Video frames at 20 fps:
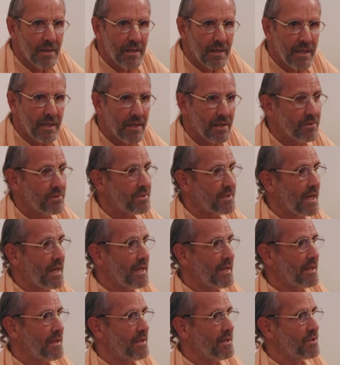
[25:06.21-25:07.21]
He has
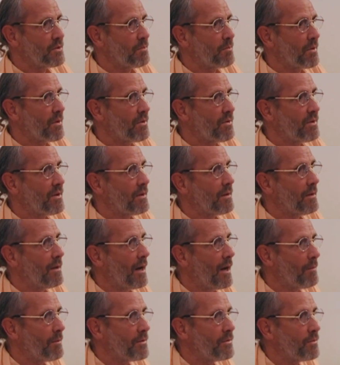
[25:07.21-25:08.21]
taken his birth in
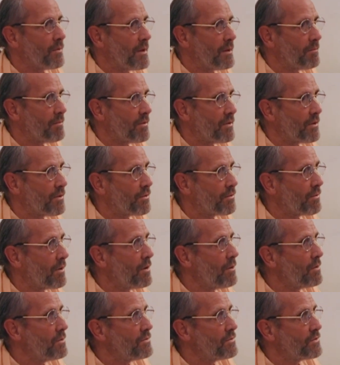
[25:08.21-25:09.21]
Navadvipa. The
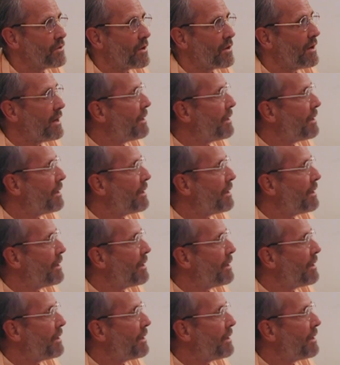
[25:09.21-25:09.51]
thrones are